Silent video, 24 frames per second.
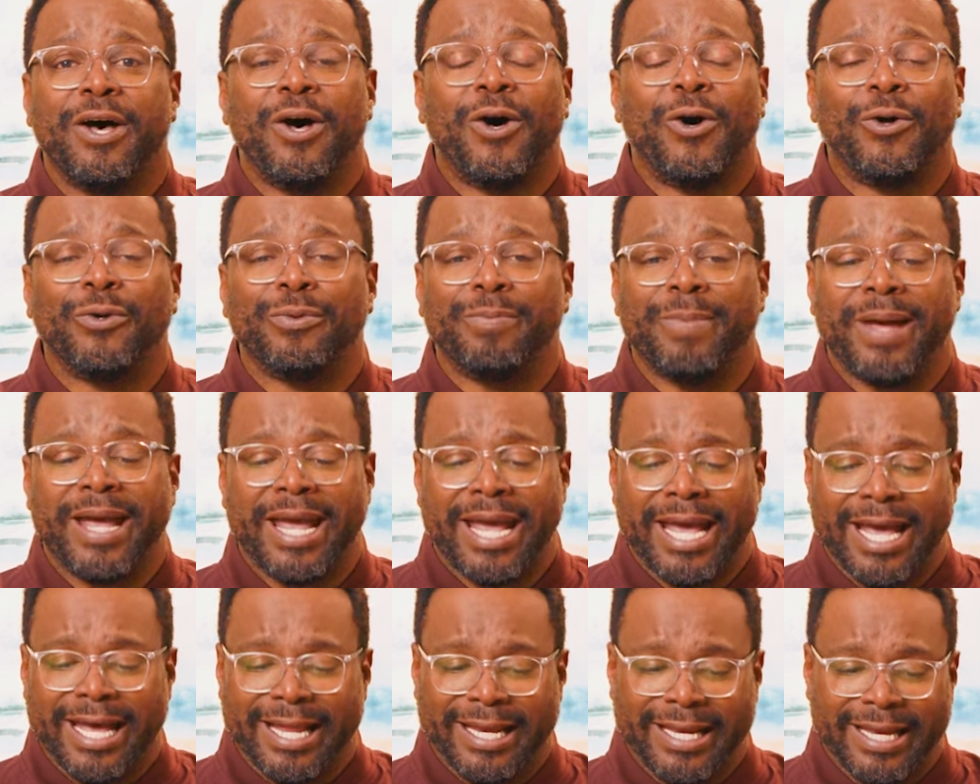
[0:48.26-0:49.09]
old
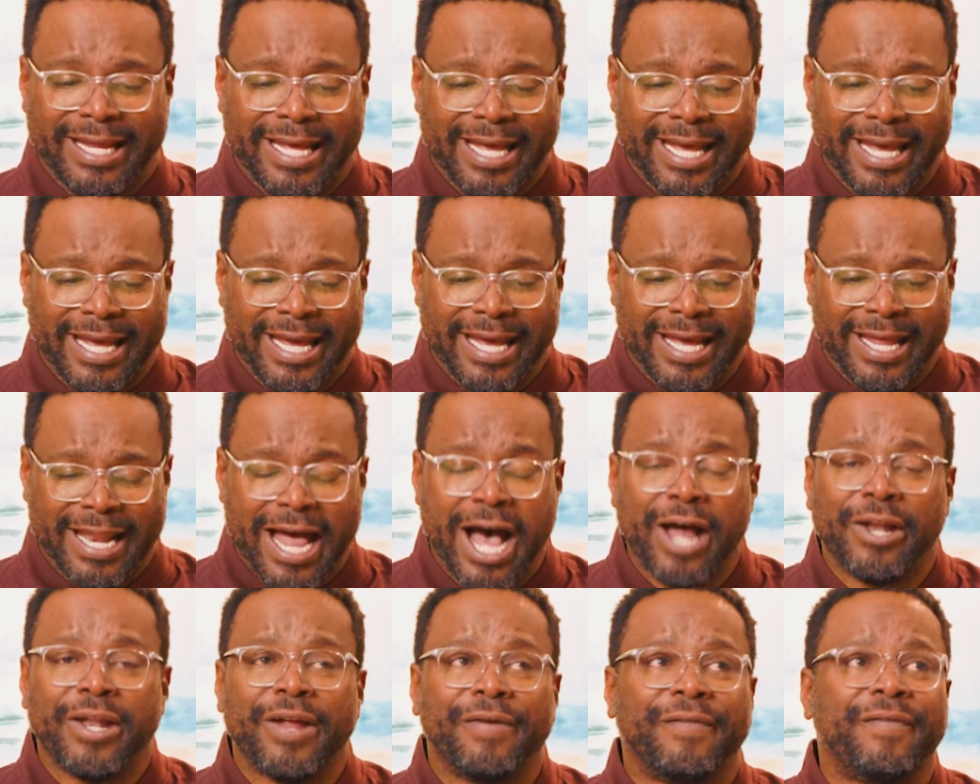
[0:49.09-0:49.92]
man. And
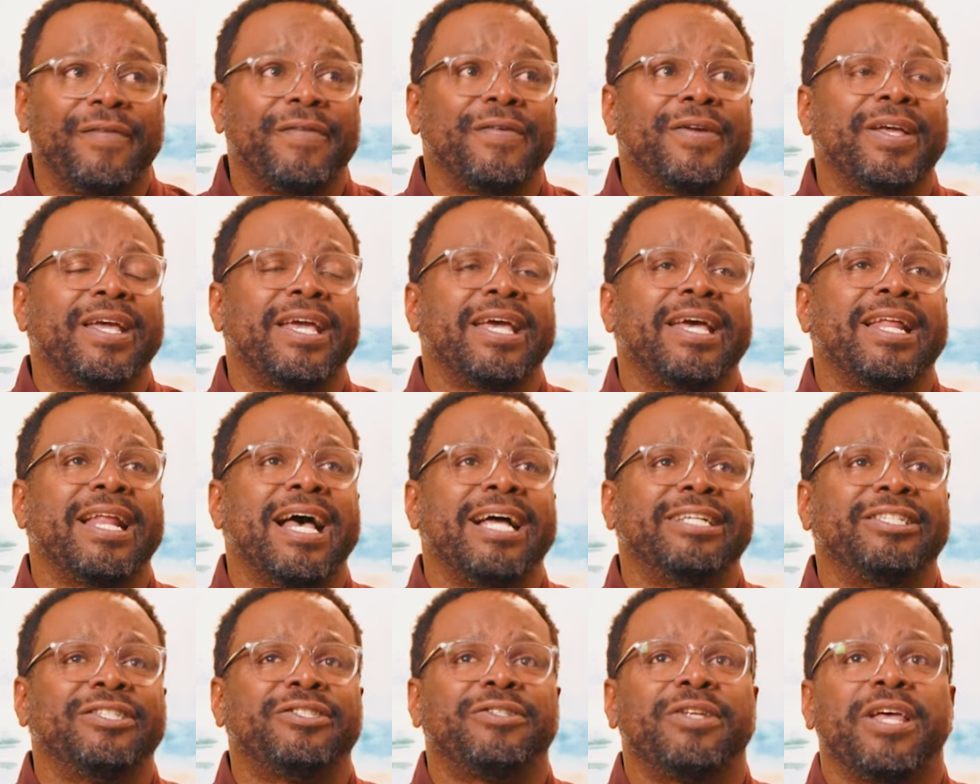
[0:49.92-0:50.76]
I'll never forget,
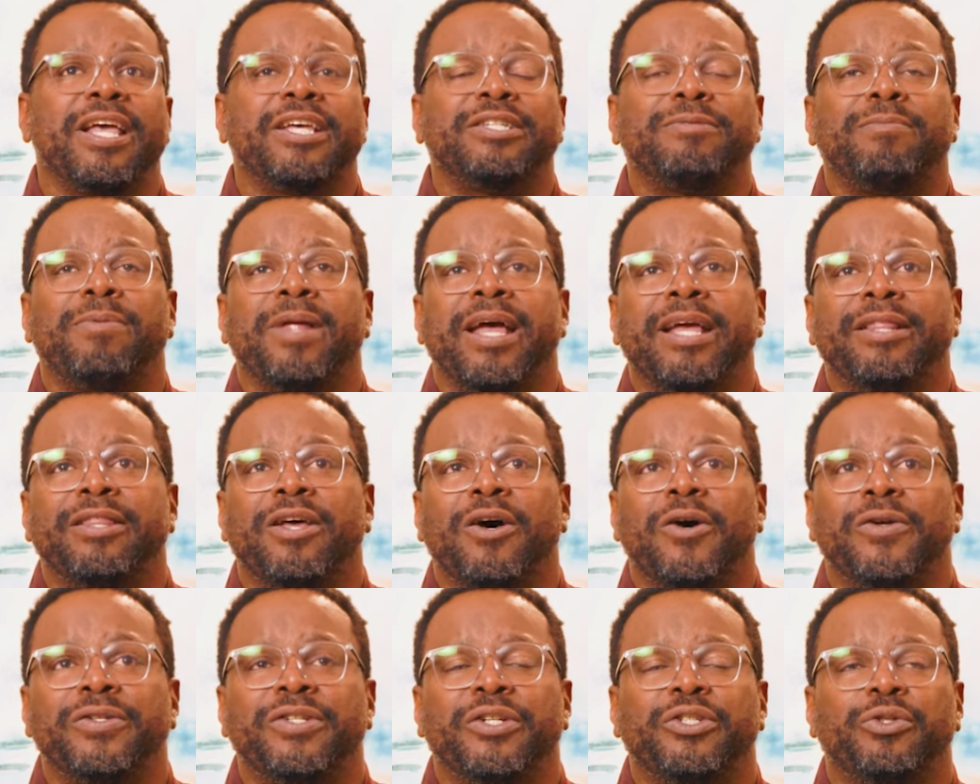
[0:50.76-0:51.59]
I just explained
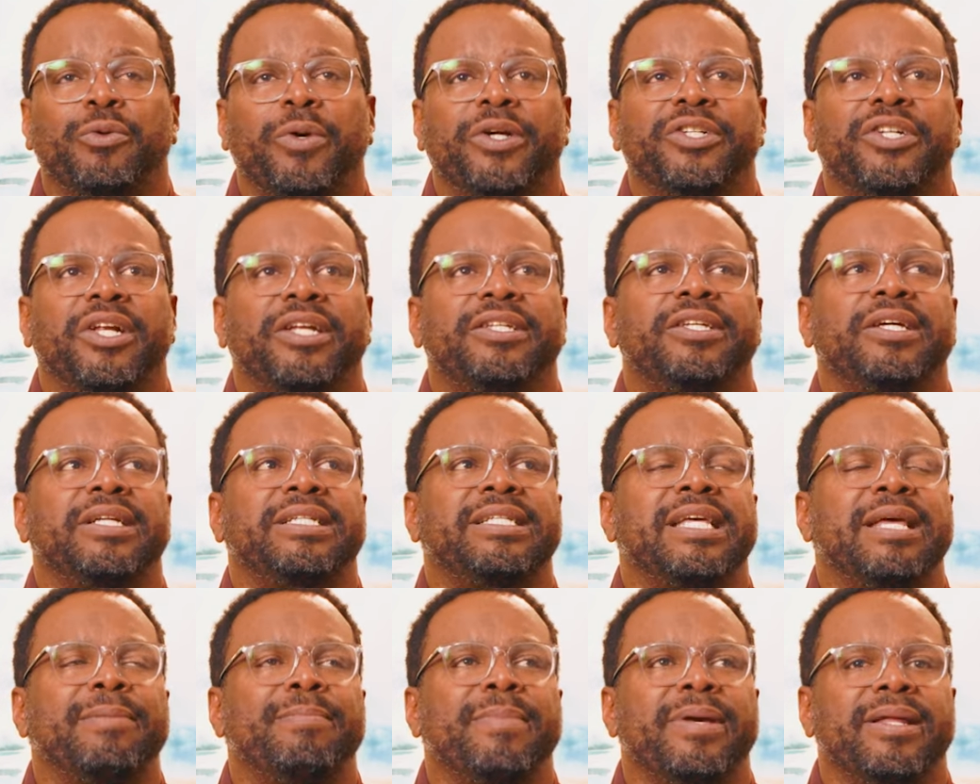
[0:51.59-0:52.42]
the whole situation. I took
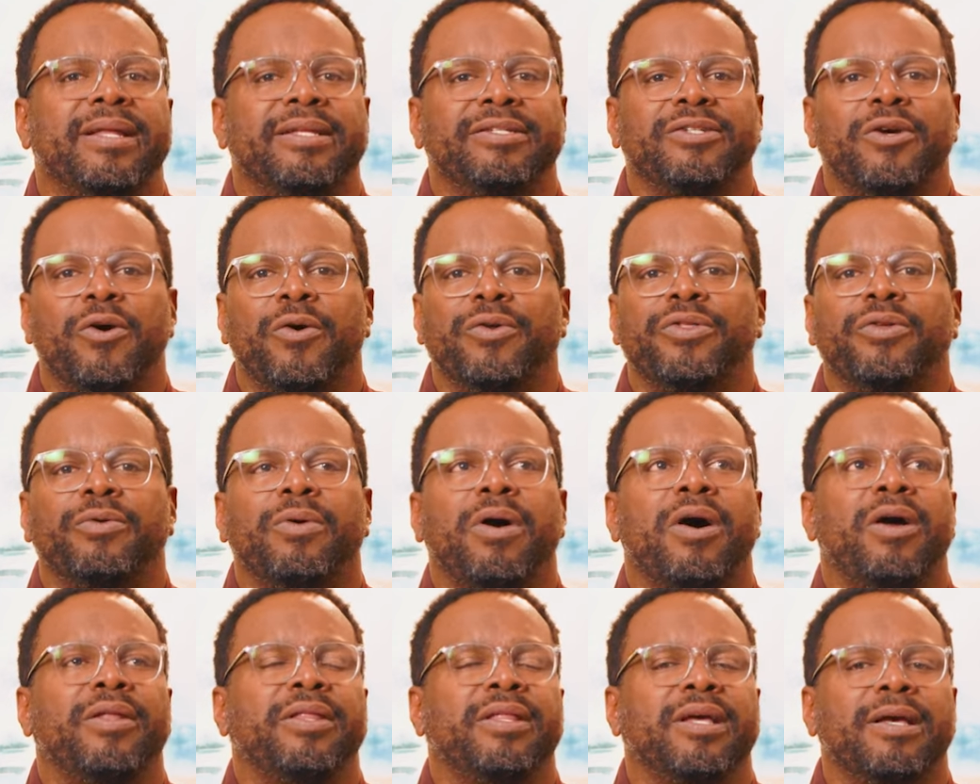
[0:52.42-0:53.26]
10 minutes going through
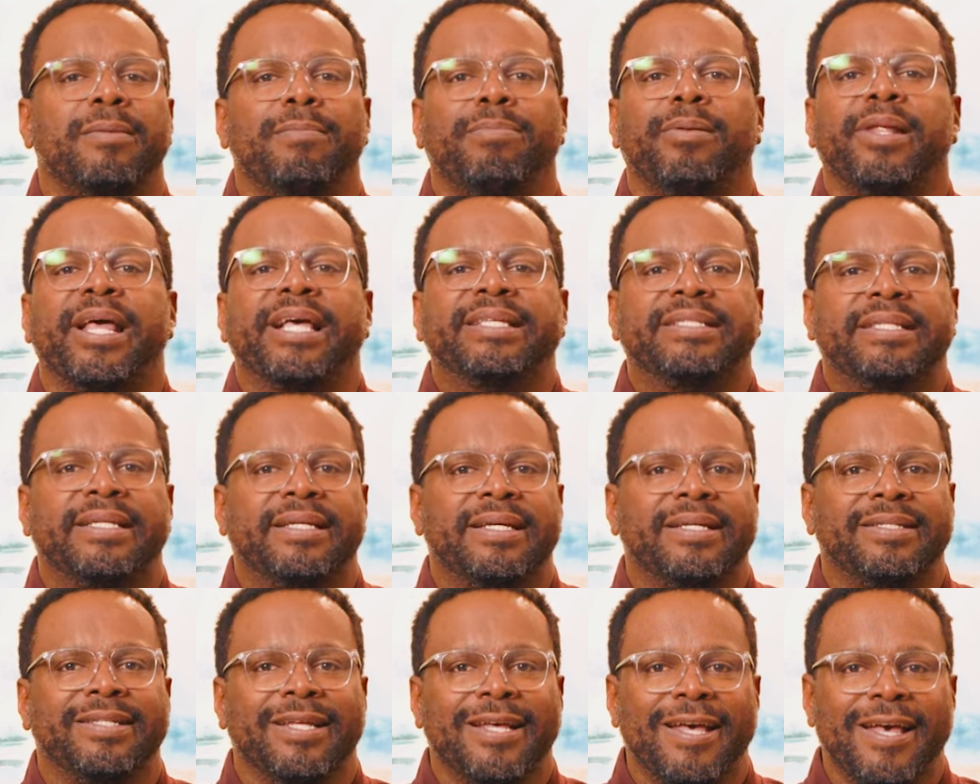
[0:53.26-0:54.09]
all the
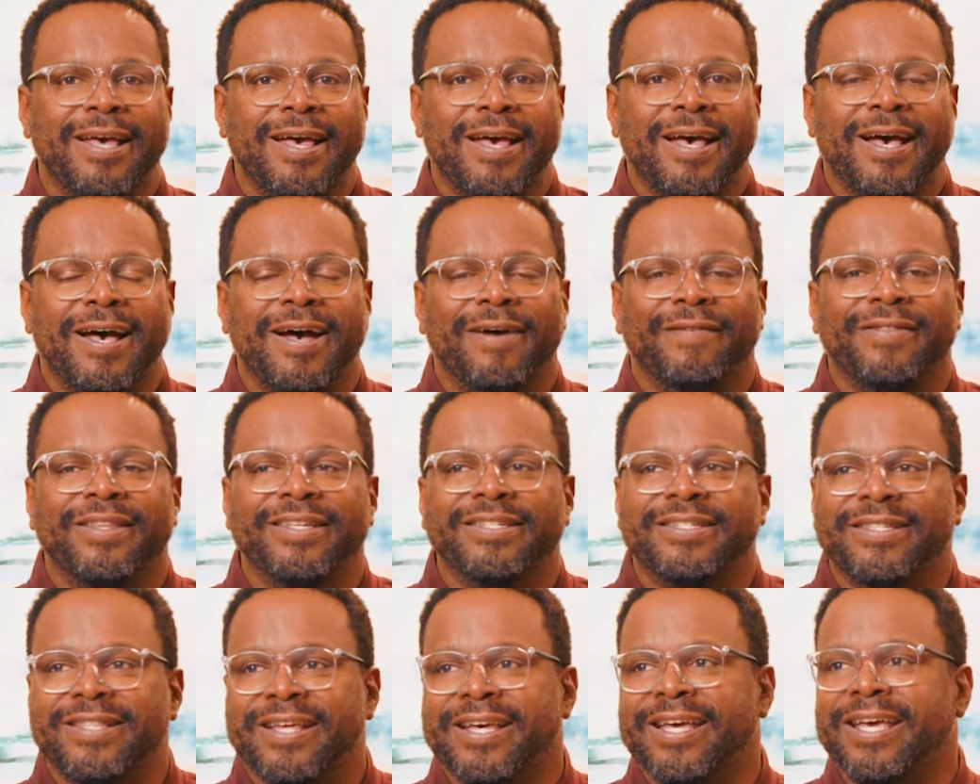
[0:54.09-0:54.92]
complexities of
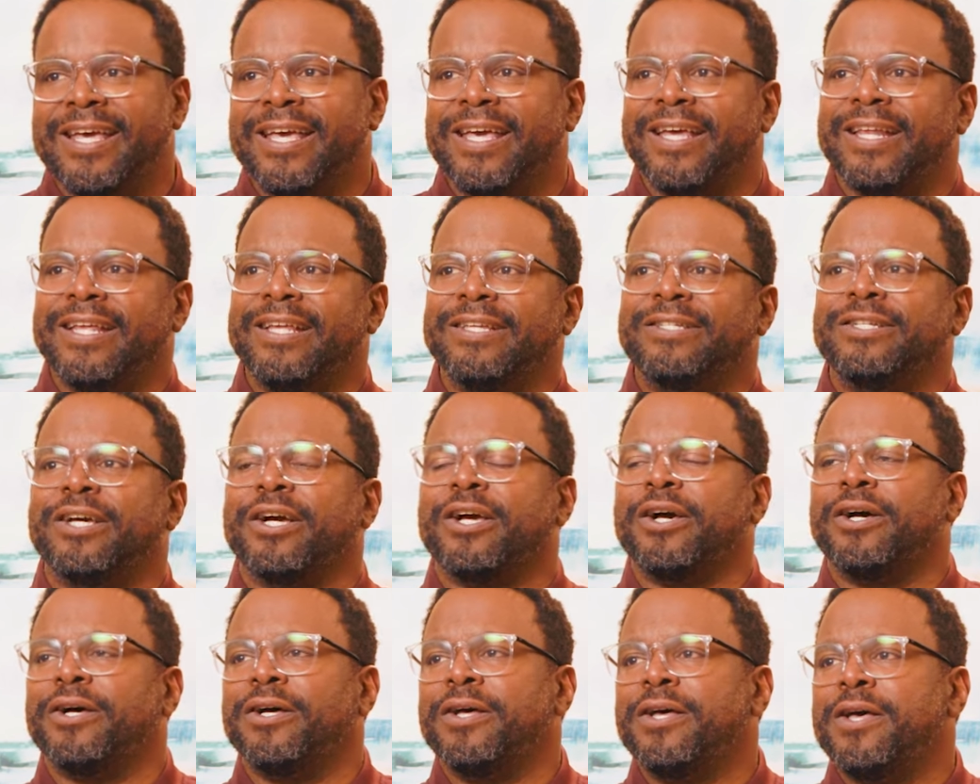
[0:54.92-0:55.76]
this thing. And he
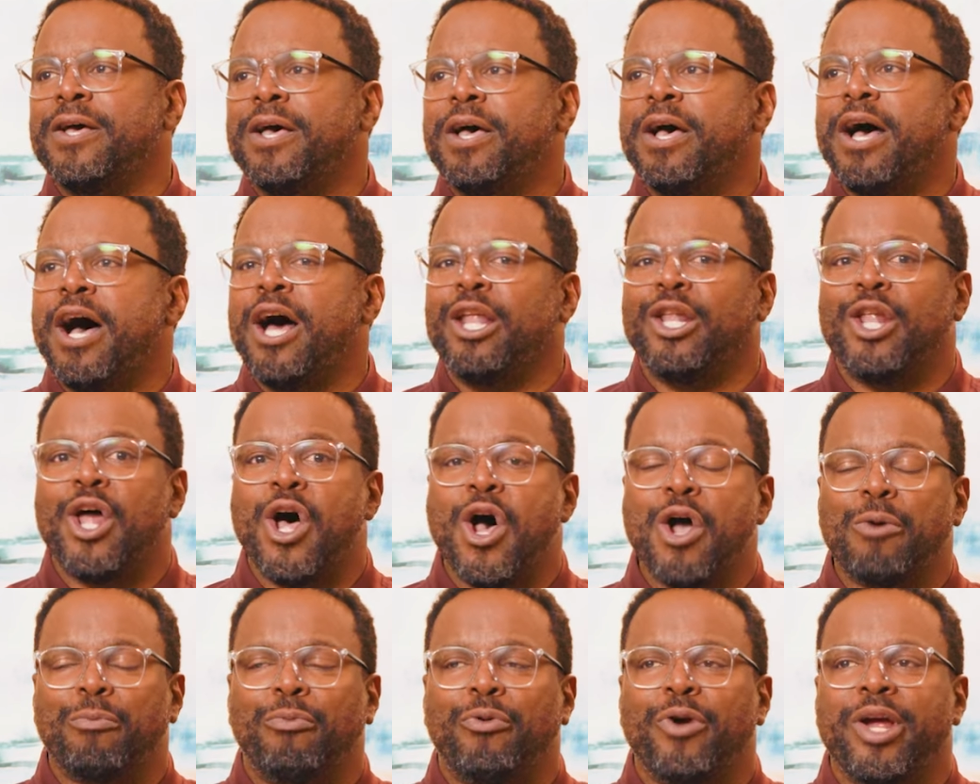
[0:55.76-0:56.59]
took a
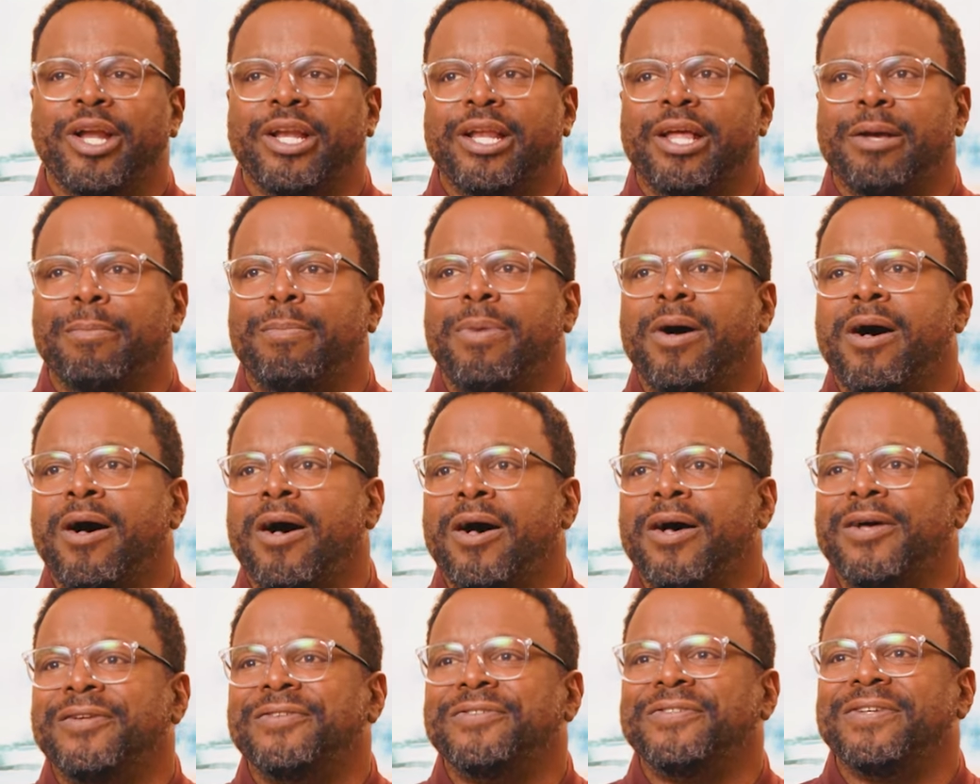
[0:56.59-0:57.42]
long pregnant
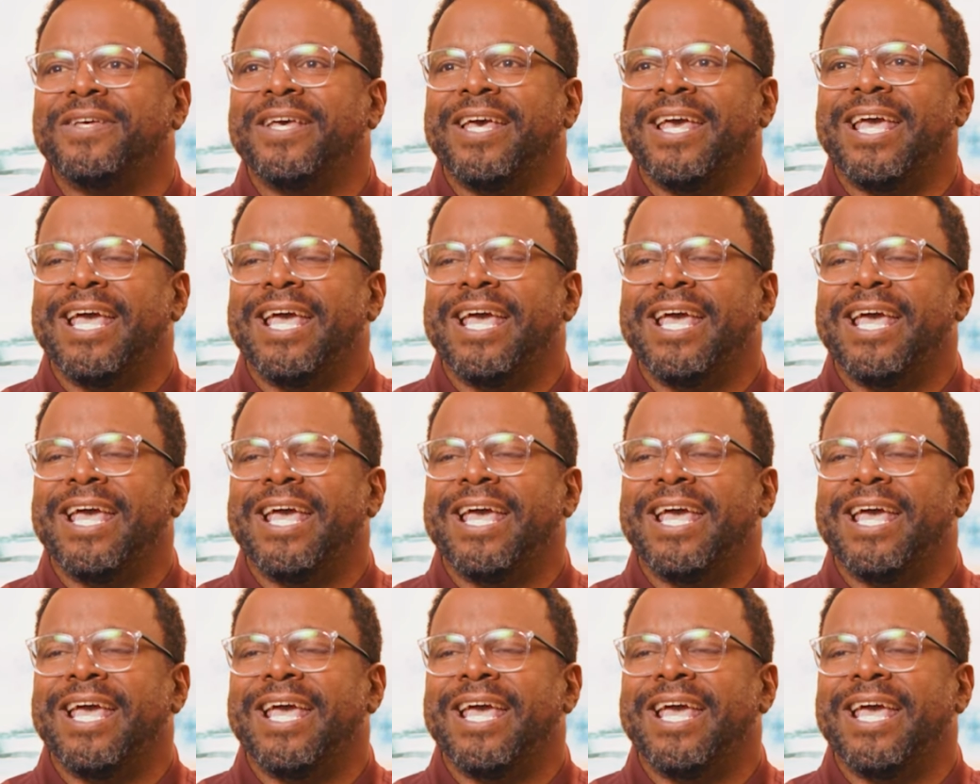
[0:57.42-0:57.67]
pause.